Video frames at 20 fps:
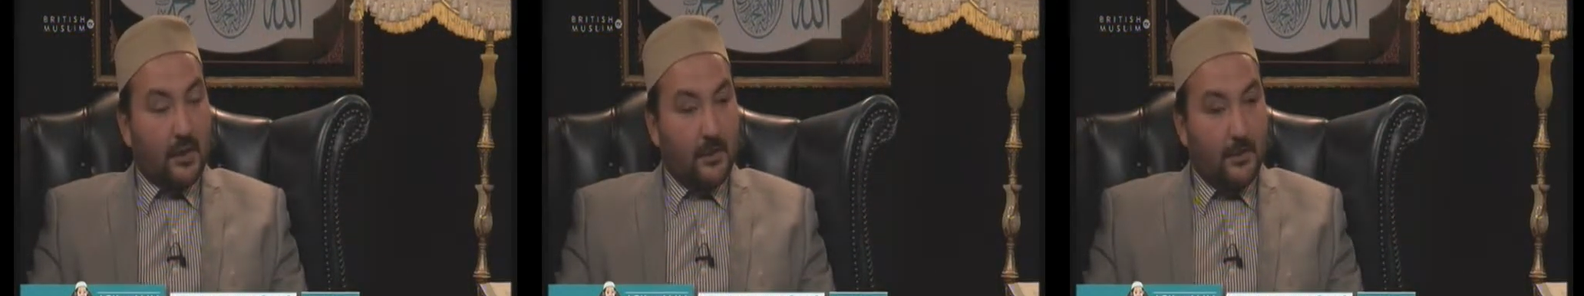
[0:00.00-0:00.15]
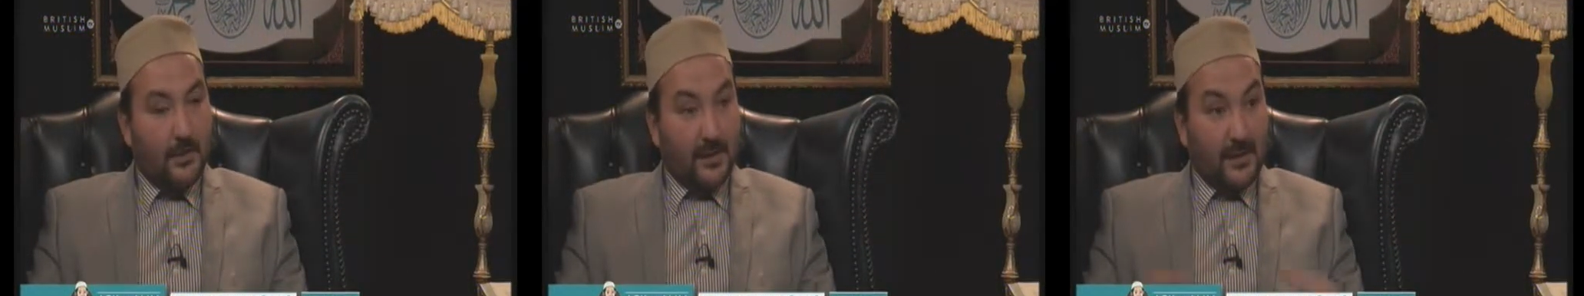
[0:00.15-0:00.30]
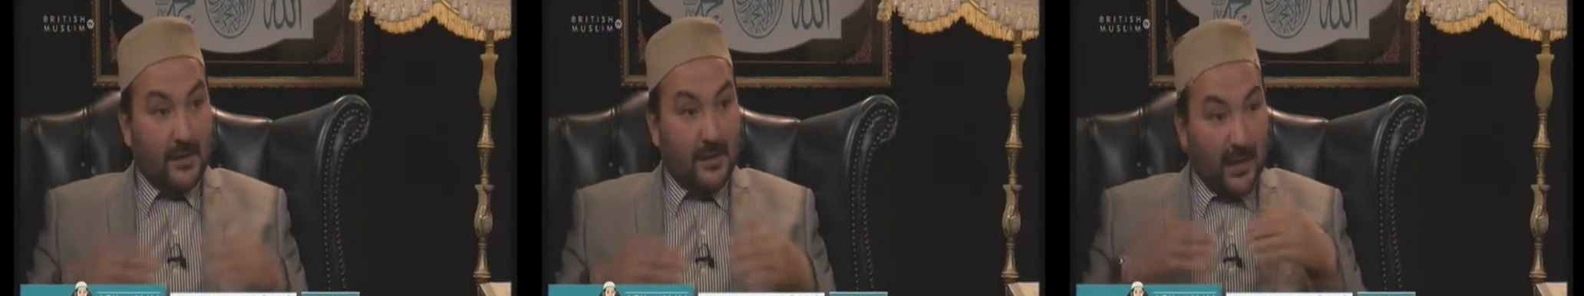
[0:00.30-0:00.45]

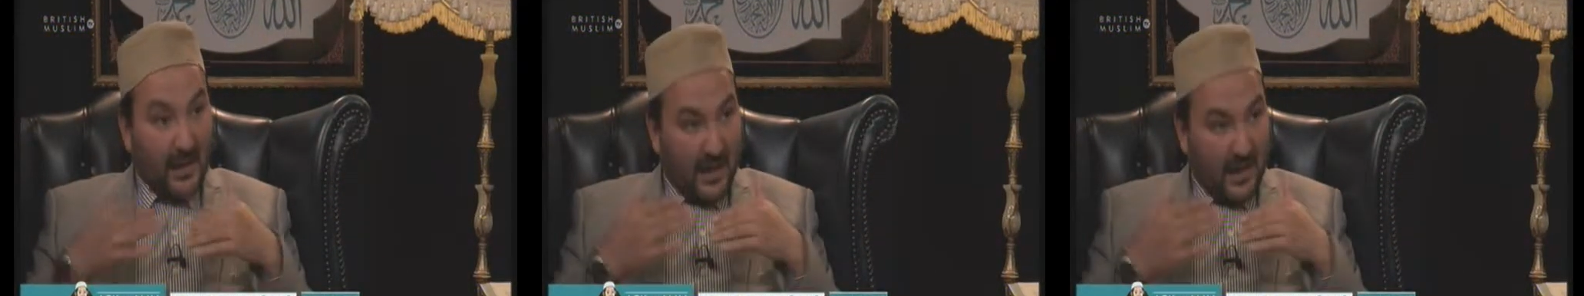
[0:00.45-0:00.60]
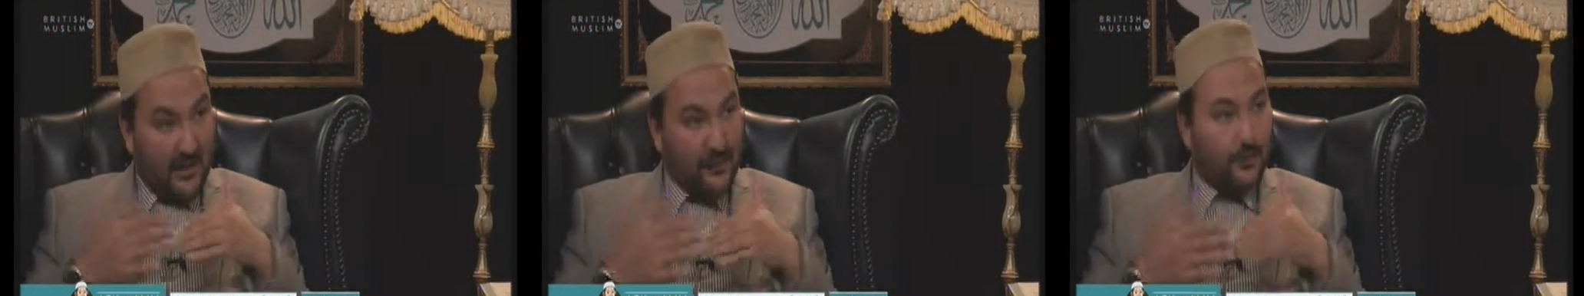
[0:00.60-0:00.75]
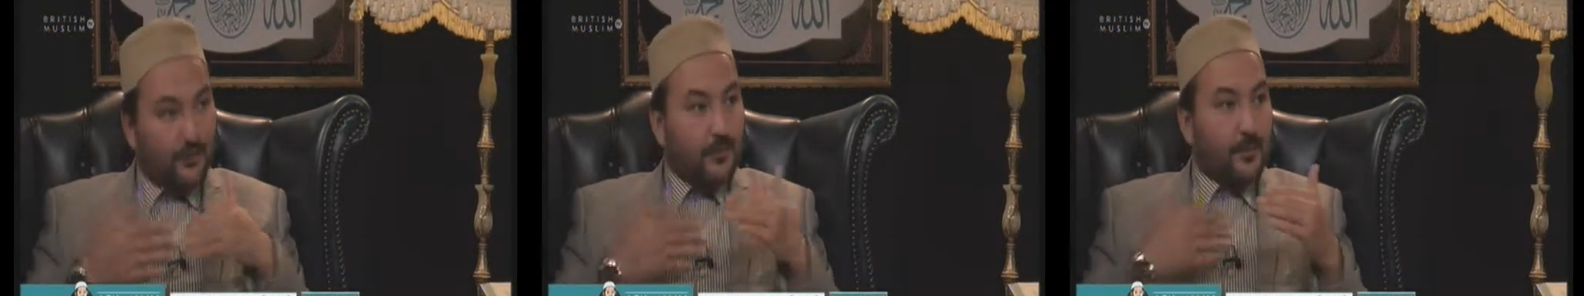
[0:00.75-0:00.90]
but the
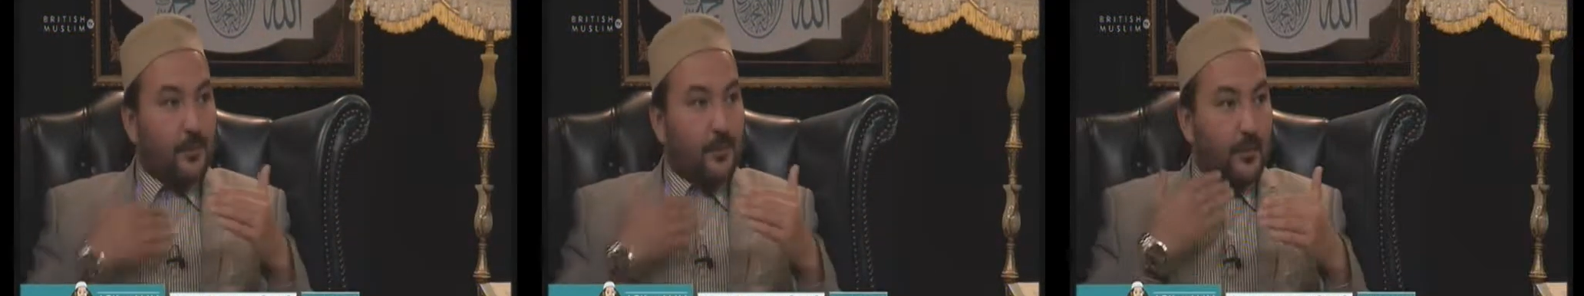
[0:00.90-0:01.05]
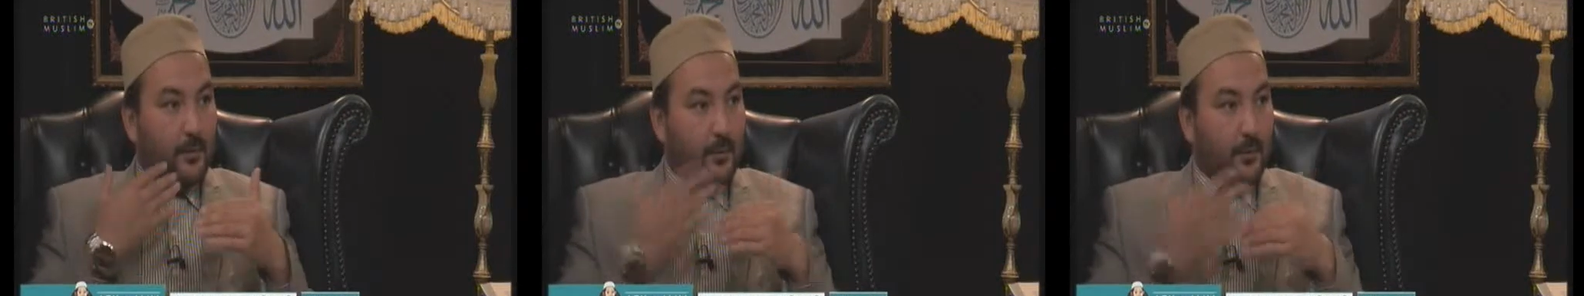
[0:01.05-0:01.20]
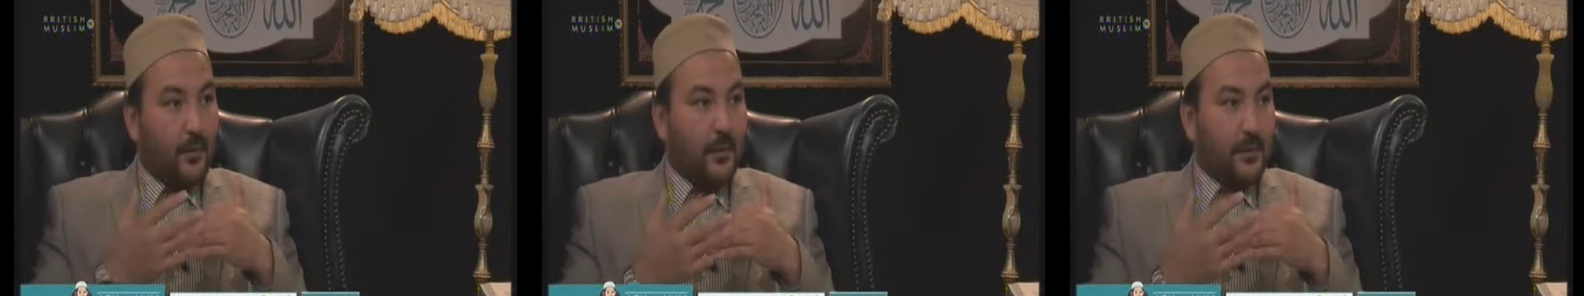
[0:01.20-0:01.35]
actual
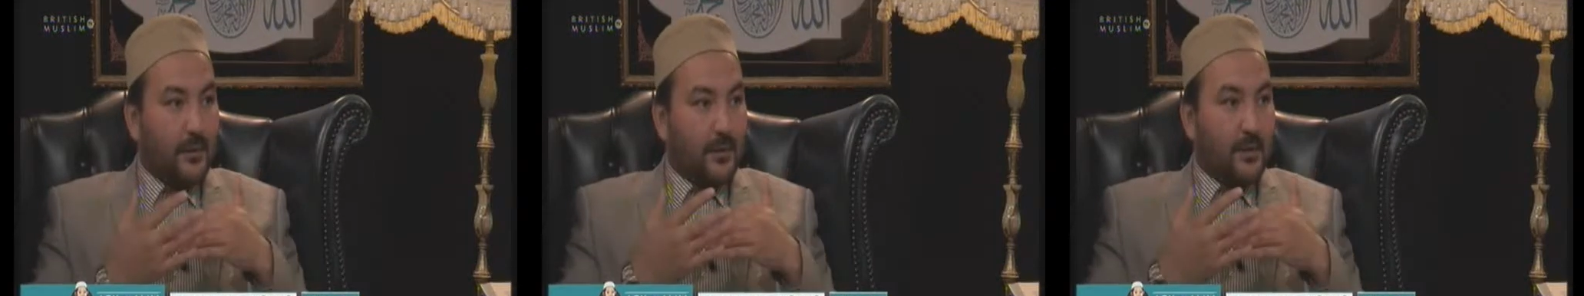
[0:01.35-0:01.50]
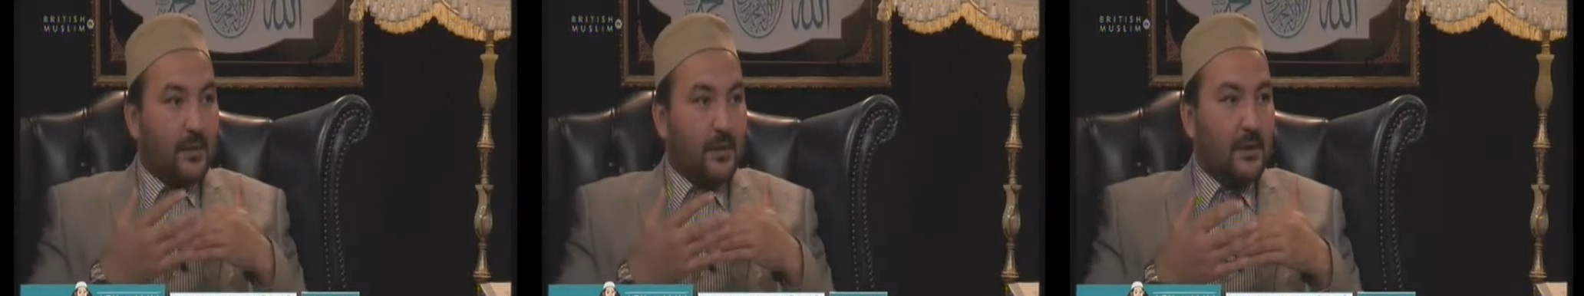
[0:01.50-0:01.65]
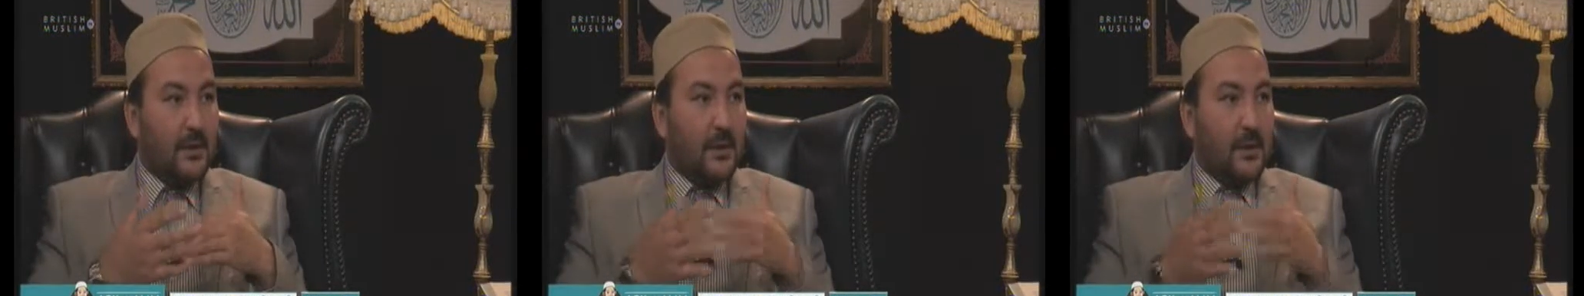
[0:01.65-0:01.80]

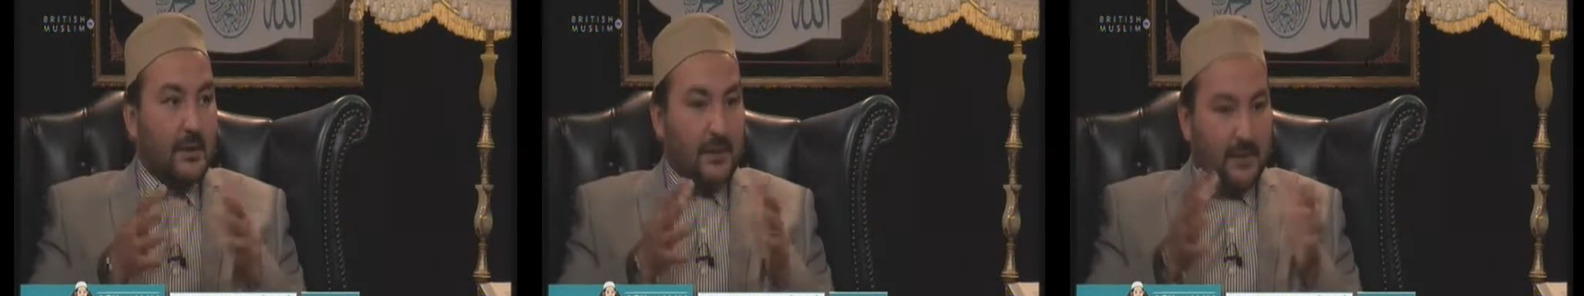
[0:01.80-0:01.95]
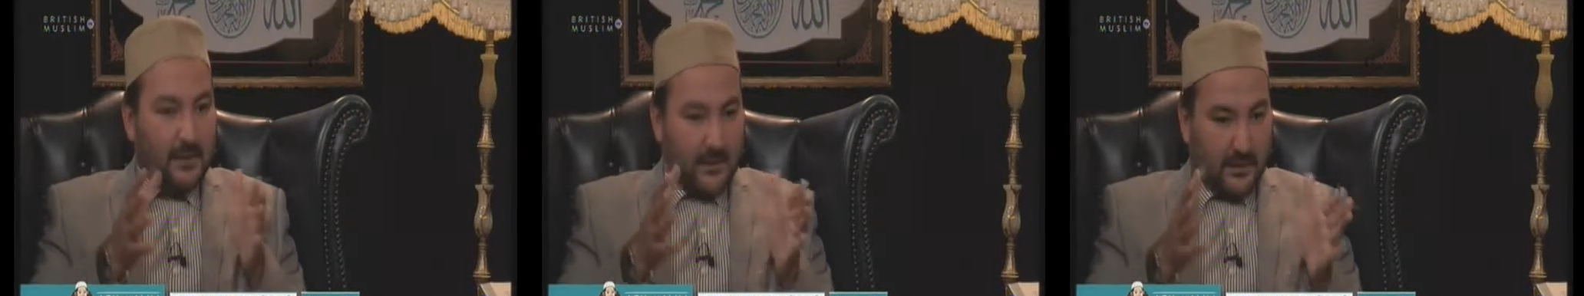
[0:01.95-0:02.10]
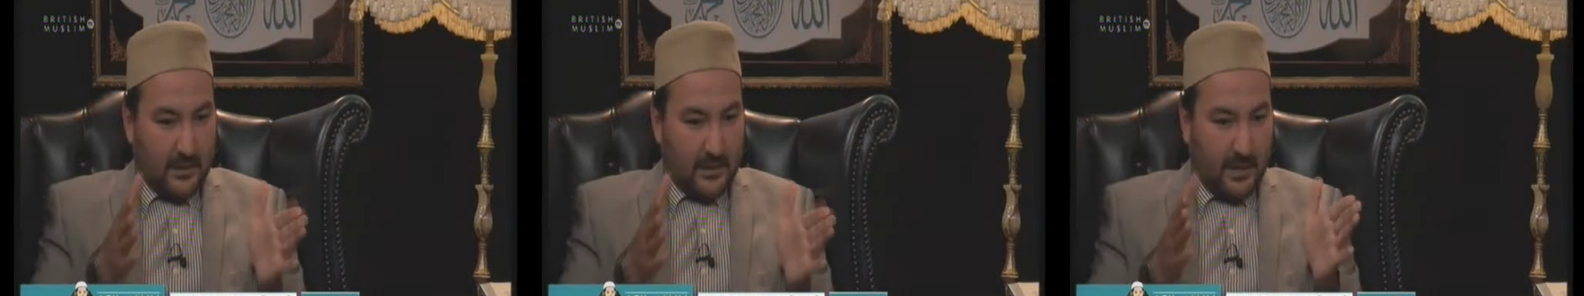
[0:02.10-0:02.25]
proposal
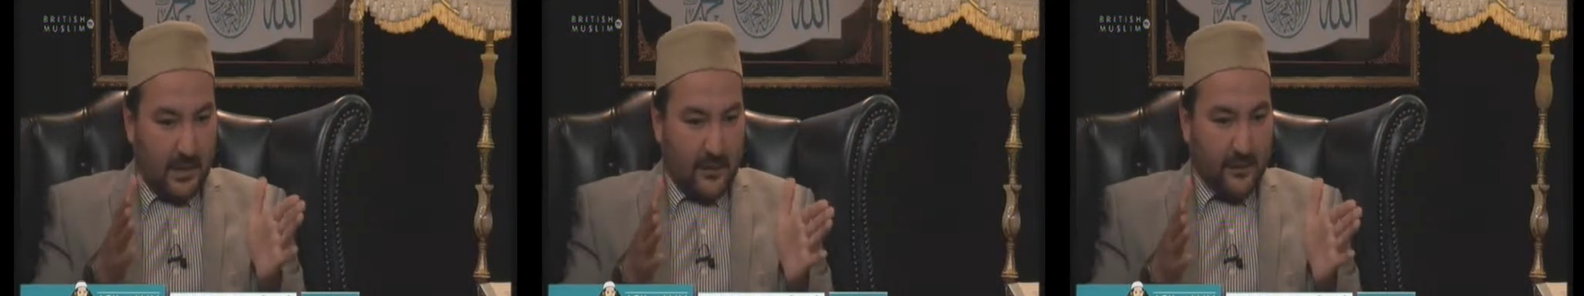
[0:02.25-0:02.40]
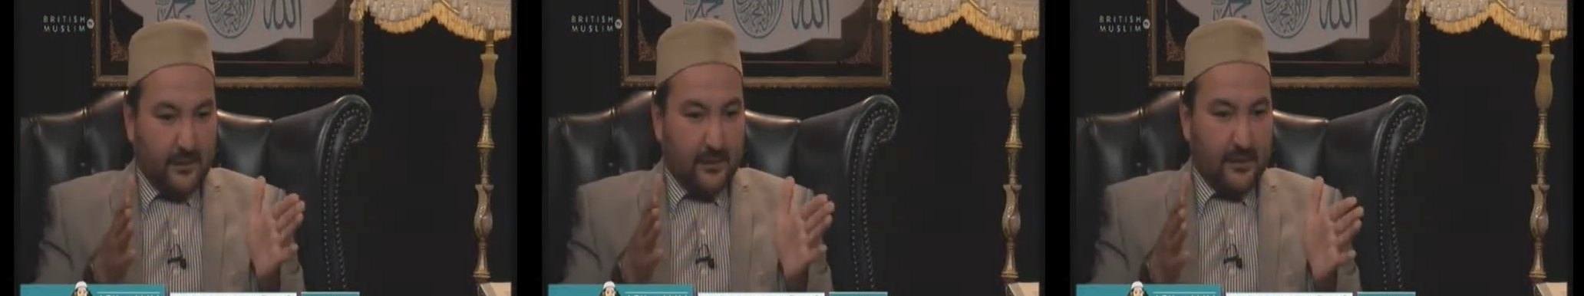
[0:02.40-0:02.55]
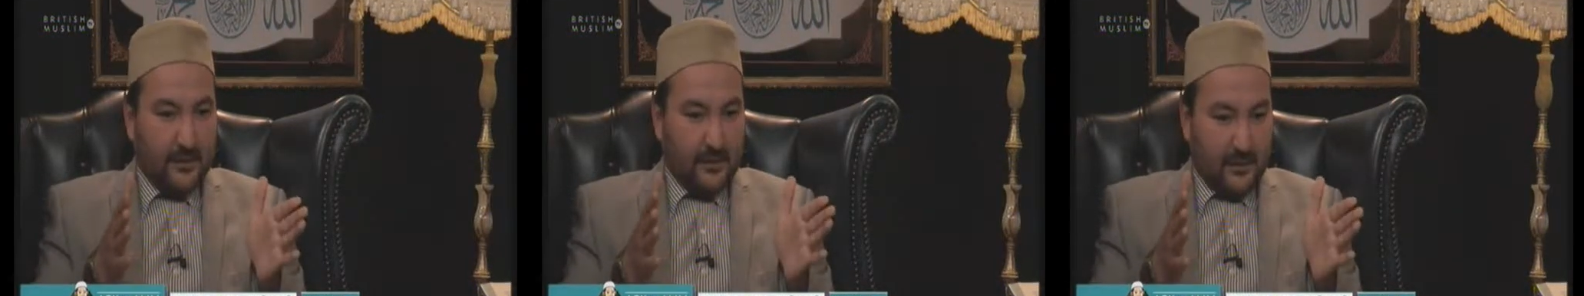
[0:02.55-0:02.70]
uh,
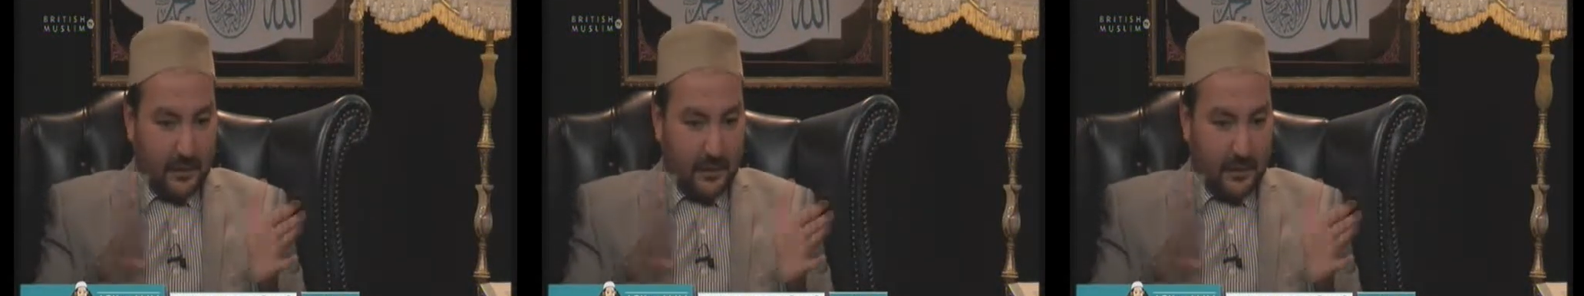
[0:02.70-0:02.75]
after,